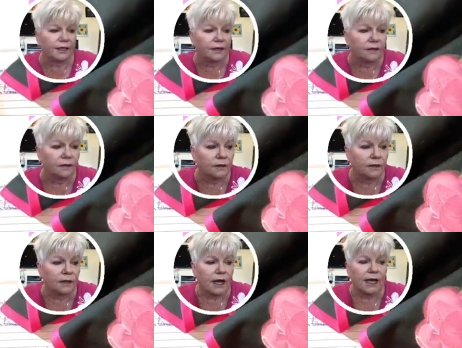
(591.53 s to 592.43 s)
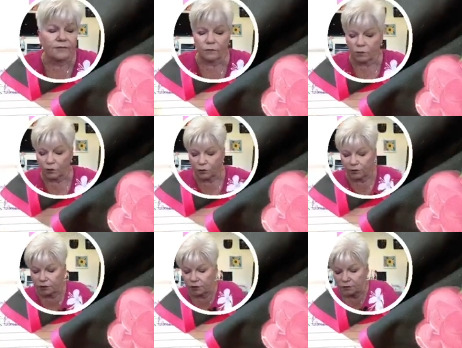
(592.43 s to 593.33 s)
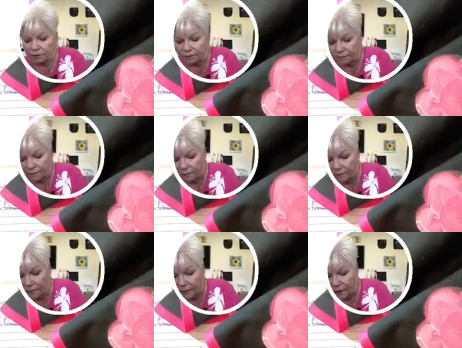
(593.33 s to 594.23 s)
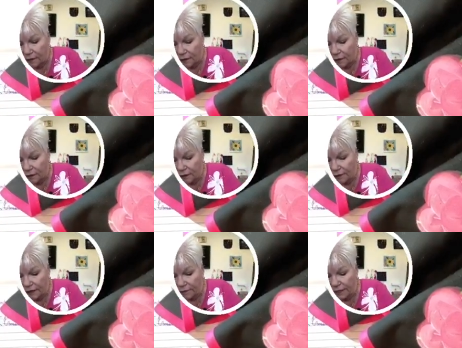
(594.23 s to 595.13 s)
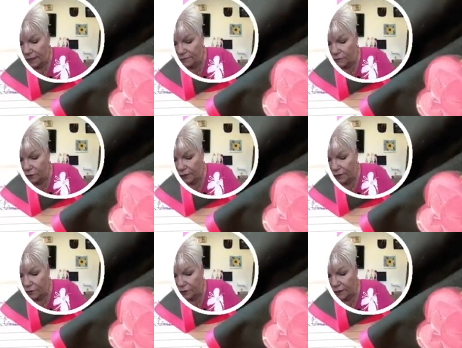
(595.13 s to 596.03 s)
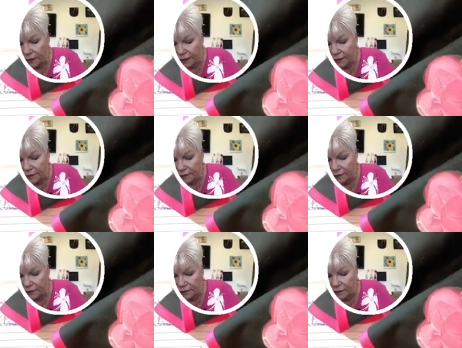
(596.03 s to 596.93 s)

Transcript: yeah. I have a blue one too that I made for another class.